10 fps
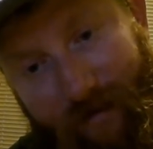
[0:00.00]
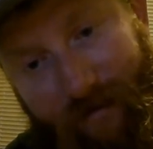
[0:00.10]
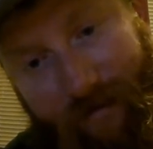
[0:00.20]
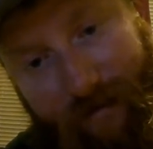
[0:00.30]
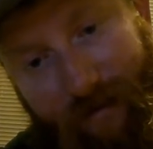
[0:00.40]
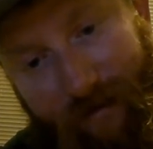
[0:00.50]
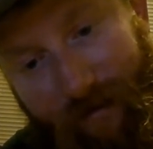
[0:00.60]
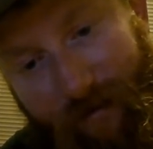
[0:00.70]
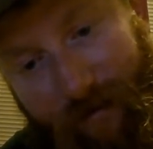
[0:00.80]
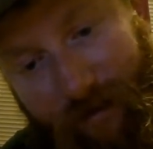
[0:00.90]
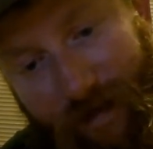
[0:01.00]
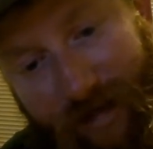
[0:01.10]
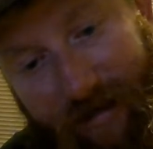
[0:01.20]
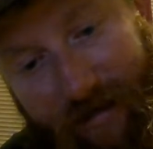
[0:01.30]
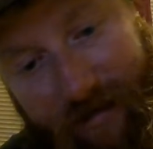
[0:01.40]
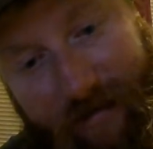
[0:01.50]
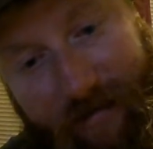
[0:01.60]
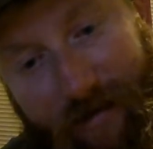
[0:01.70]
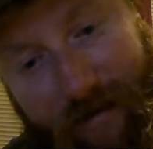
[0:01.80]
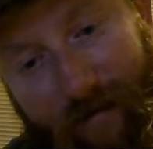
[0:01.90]
is a little jacked because
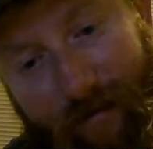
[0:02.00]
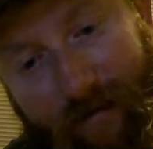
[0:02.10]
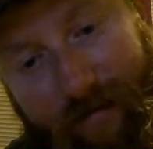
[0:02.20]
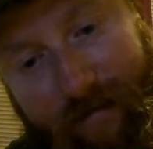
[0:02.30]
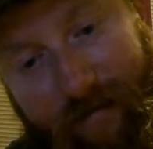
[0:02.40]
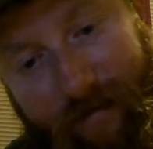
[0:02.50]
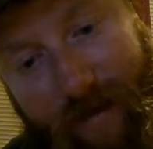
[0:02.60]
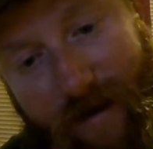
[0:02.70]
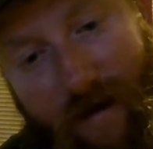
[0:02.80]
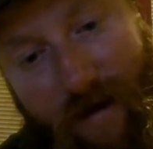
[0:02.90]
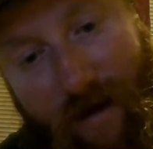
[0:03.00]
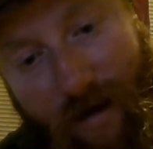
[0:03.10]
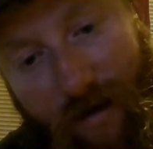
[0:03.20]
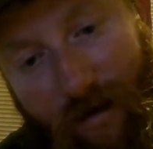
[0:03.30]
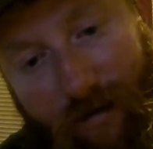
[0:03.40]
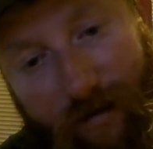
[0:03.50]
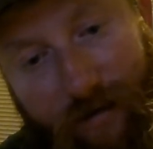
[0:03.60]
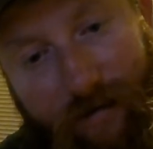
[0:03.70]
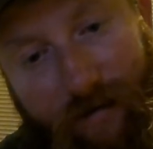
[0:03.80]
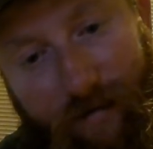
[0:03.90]
I was using this
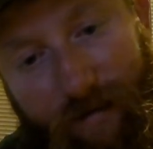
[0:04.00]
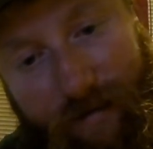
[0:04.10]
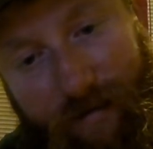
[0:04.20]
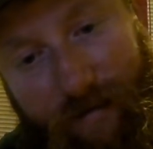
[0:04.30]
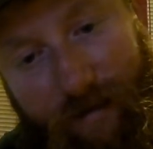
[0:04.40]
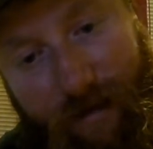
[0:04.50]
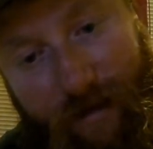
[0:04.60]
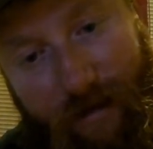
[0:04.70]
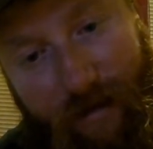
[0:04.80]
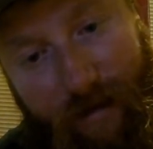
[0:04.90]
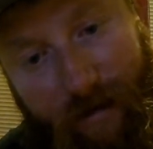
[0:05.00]
one like crazy.